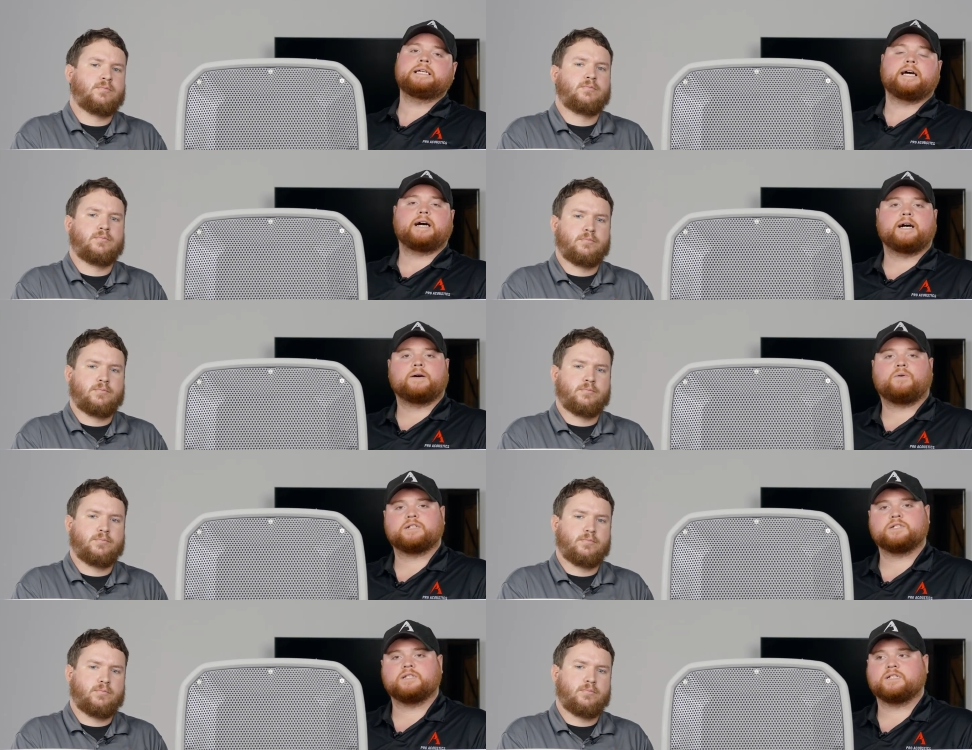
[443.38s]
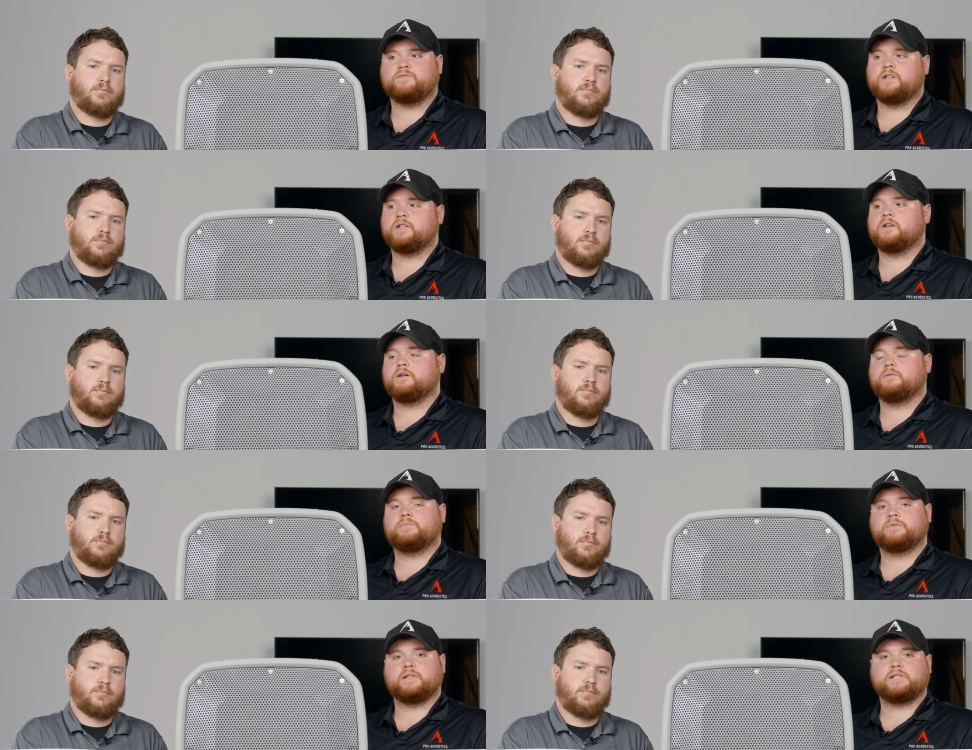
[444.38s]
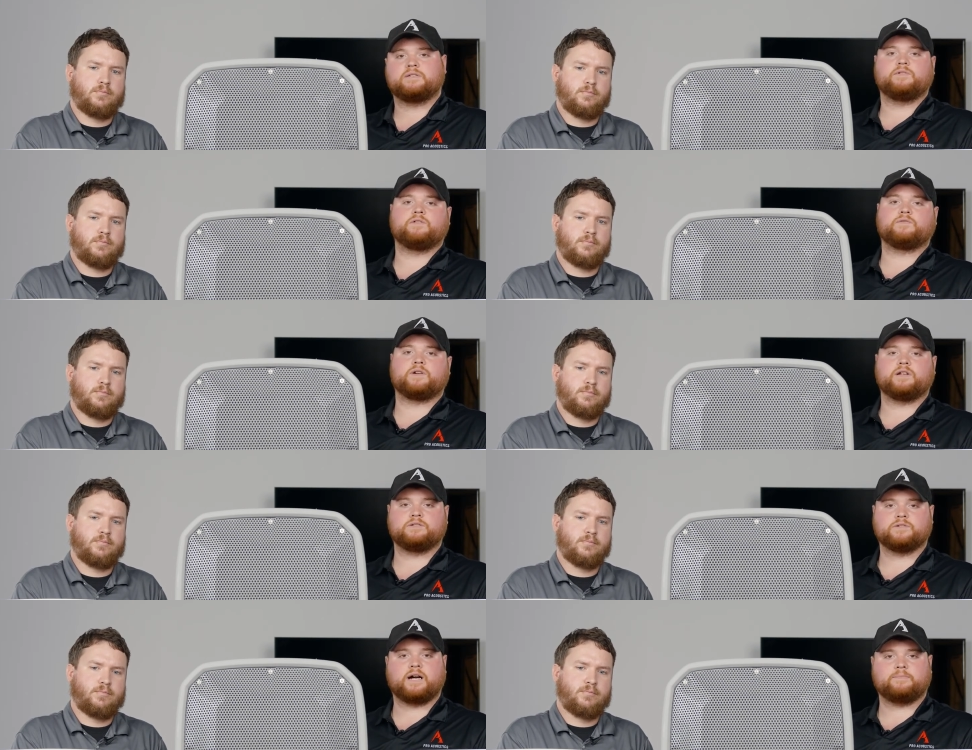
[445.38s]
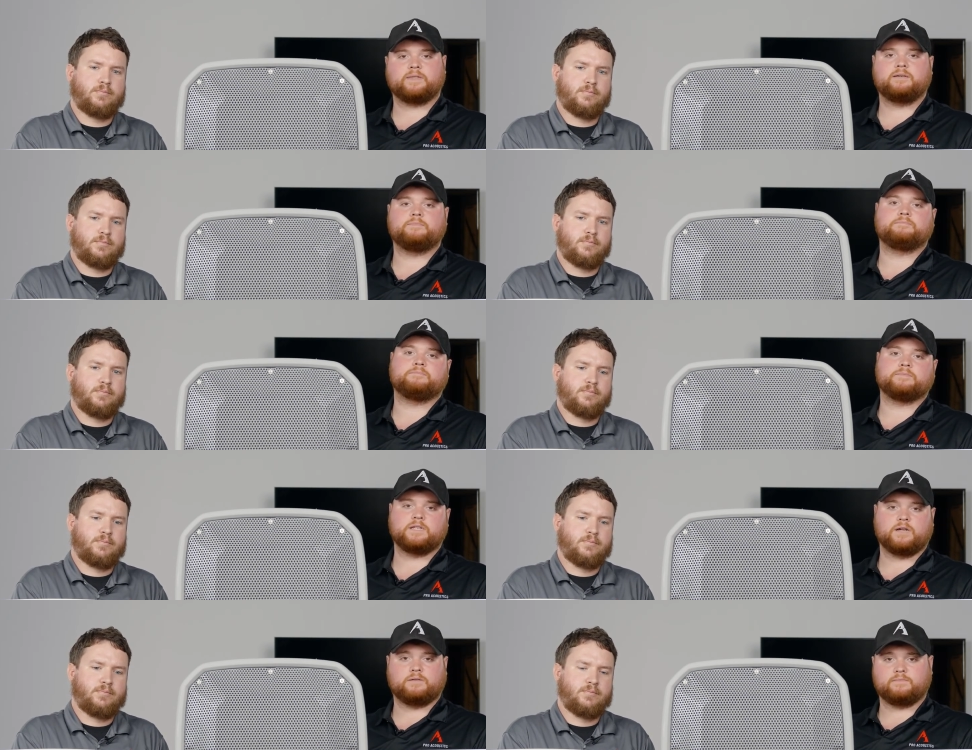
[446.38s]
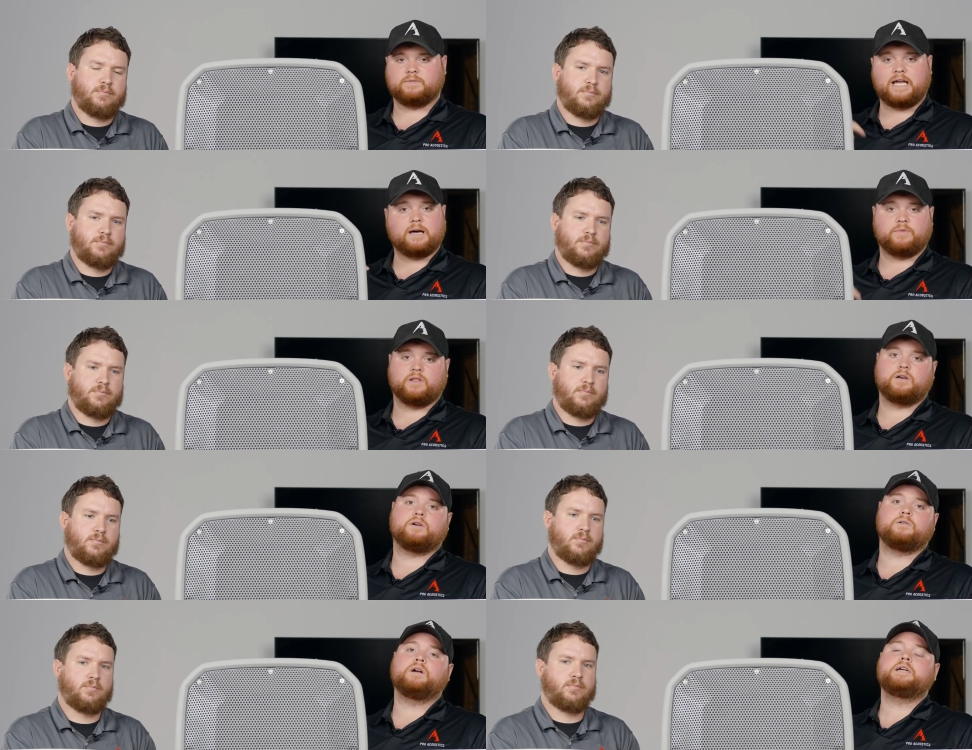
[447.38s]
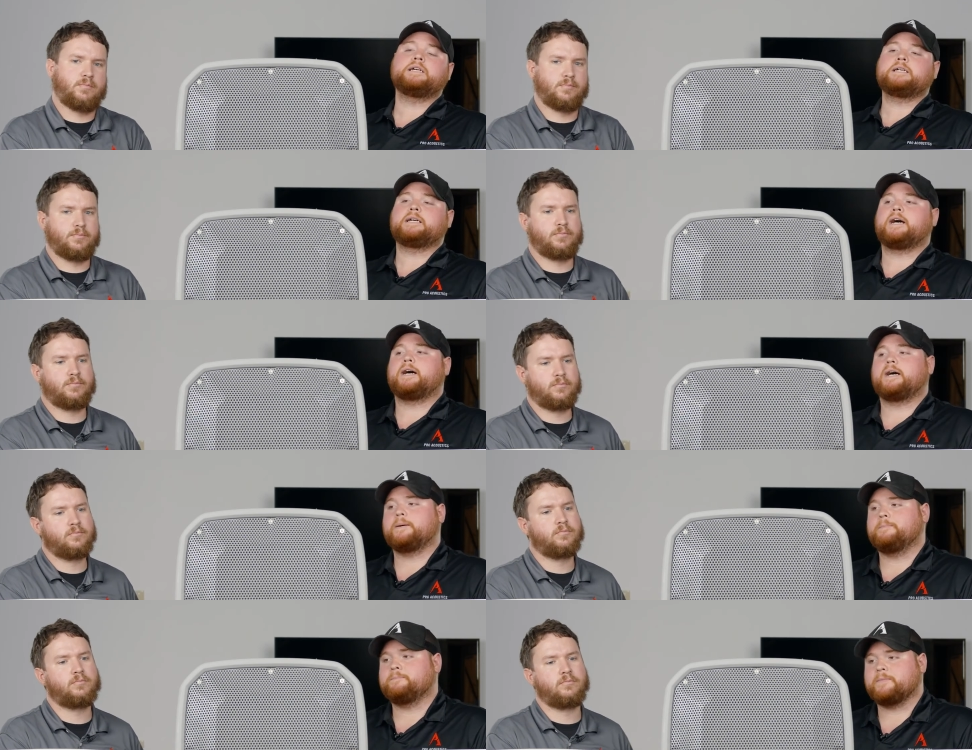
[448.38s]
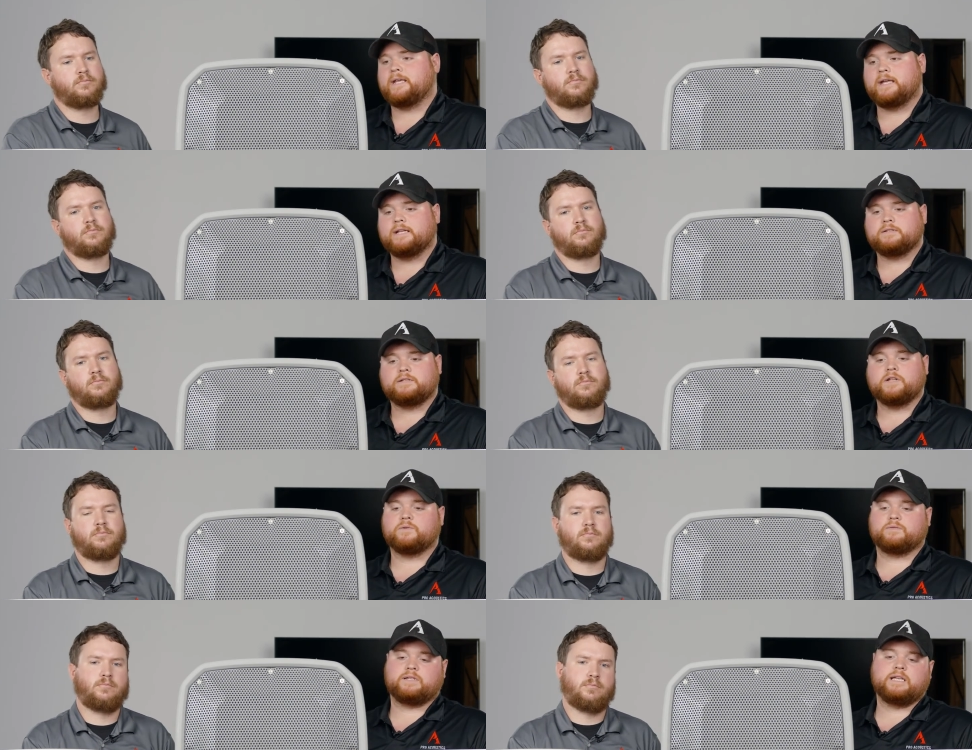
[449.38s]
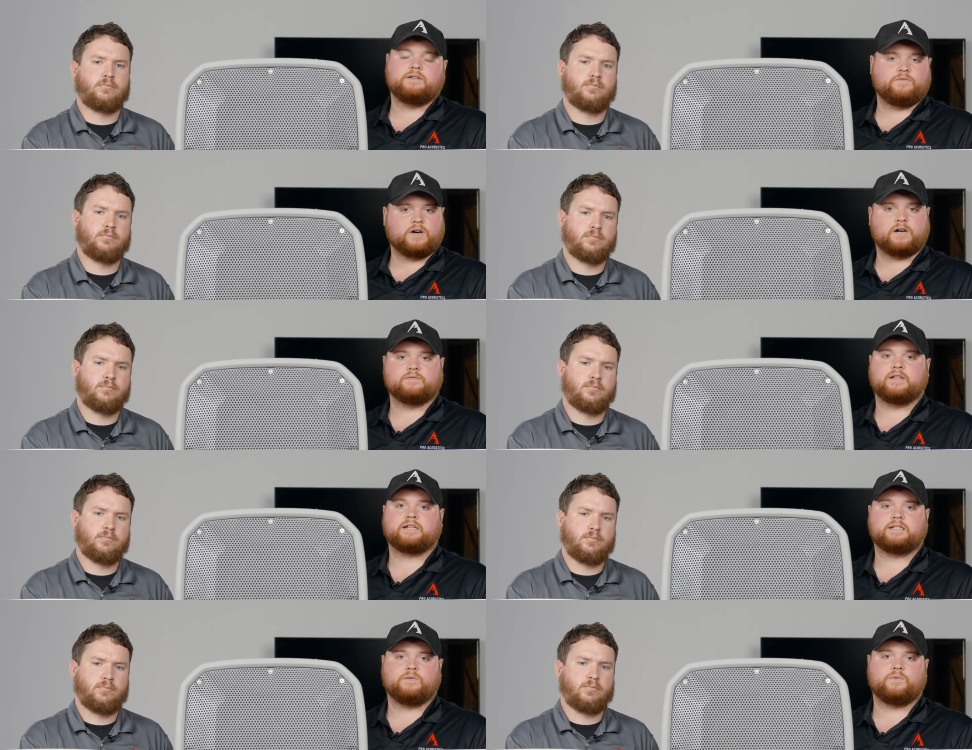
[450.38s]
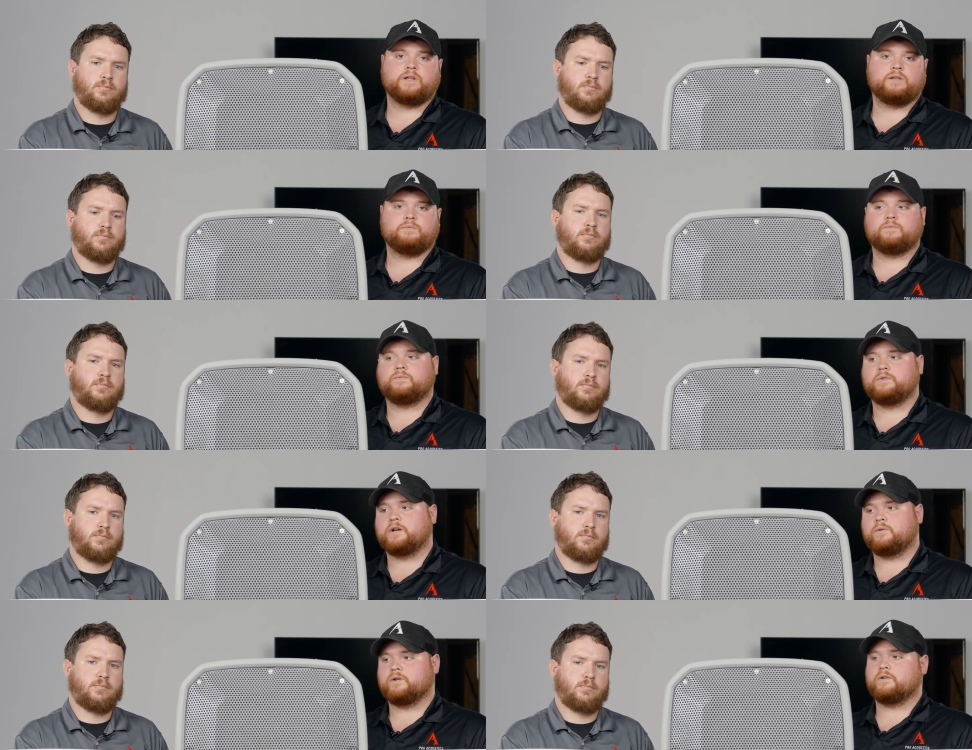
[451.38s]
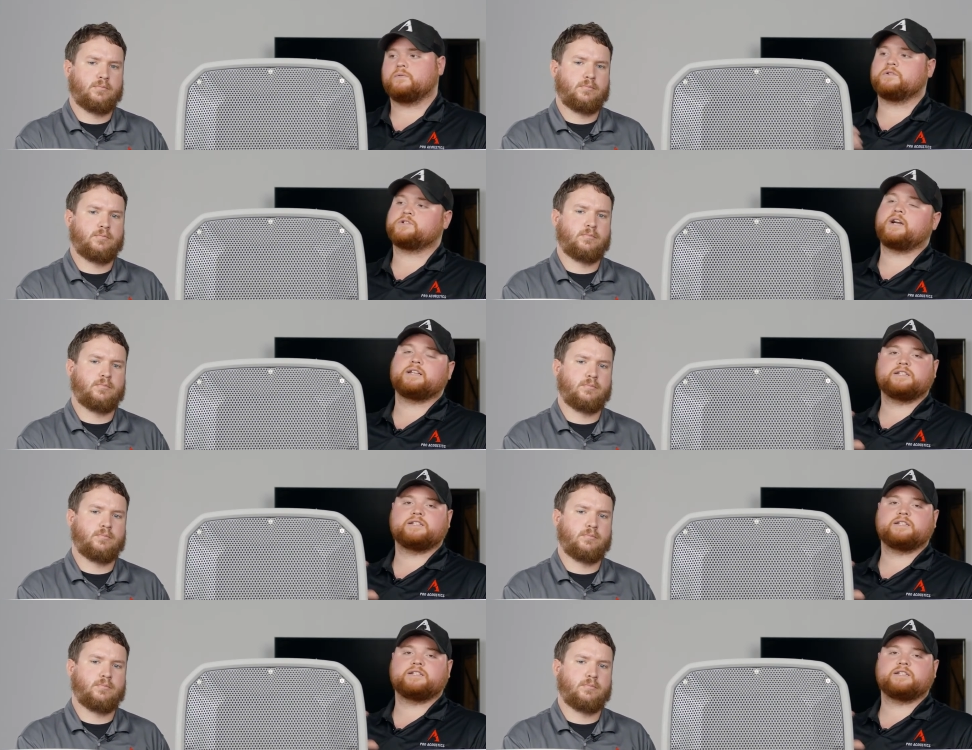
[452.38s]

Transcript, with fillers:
Speaker 1: uh, watching this video, please feel free to drop them, you know, down below. Um, and you know get involved like i said we you know we're, we're trying to